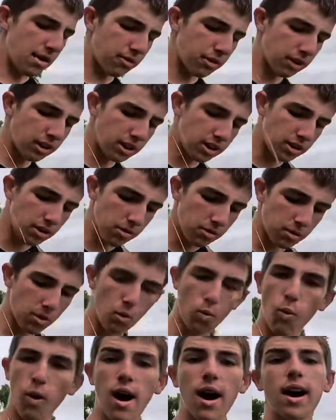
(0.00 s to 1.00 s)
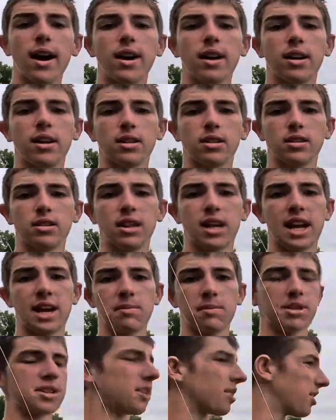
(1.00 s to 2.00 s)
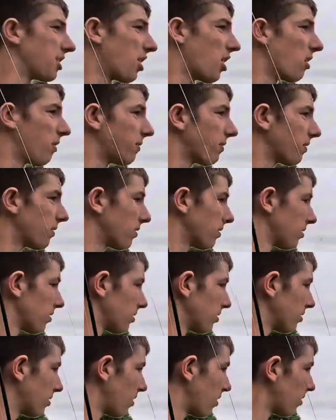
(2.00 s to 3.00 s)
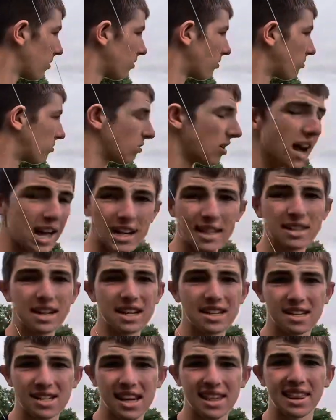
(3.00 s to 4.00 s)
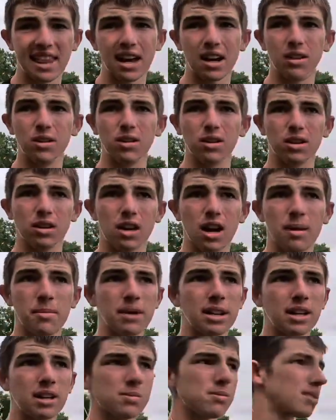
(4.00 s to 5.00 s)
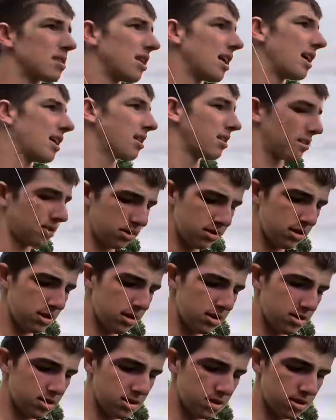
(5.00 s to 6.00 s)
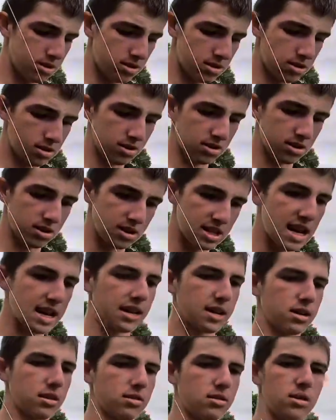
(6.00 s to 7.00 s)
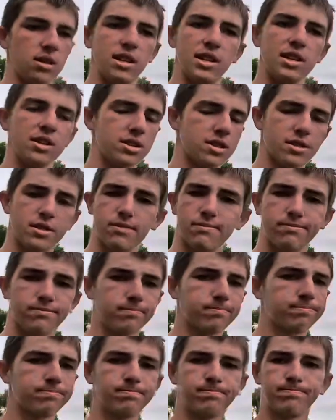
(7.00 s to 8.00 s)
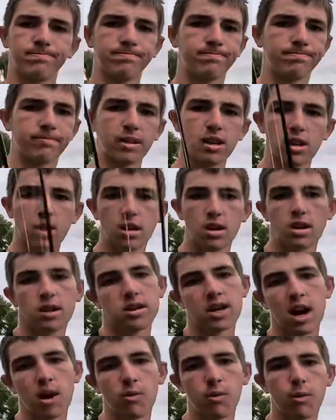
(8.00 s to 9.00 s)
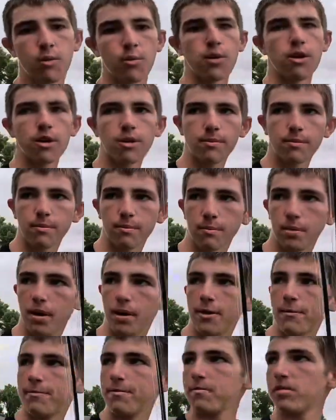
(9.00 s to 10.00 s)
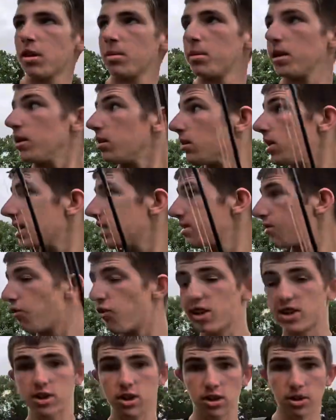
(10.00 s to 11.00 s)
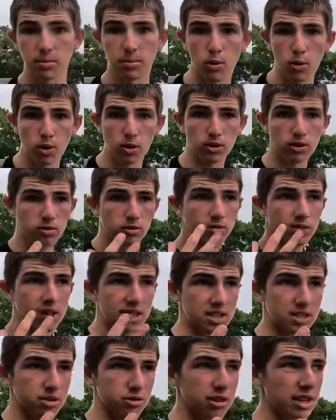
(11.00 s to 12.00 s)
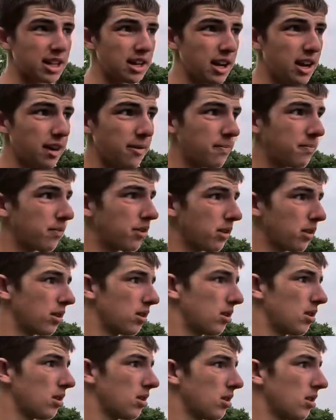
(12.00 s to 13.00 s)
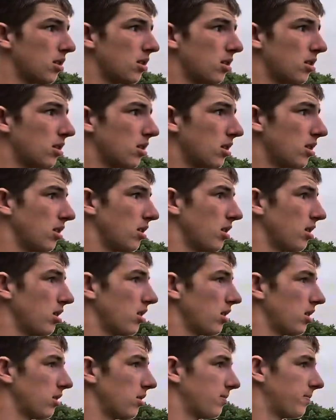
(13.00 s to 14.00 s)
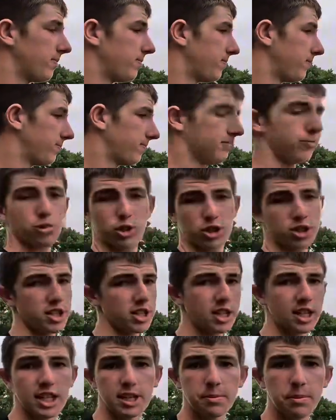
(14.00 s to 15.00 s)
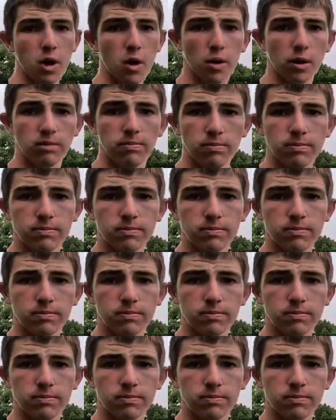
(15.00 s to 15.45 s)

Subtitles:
really don't know why the camera turned off right as I set that hook. I mean, it was like the second, and it just, not what we want, but I mean, it's a fish on the board. That's 3 today, and we're just gonna keep going.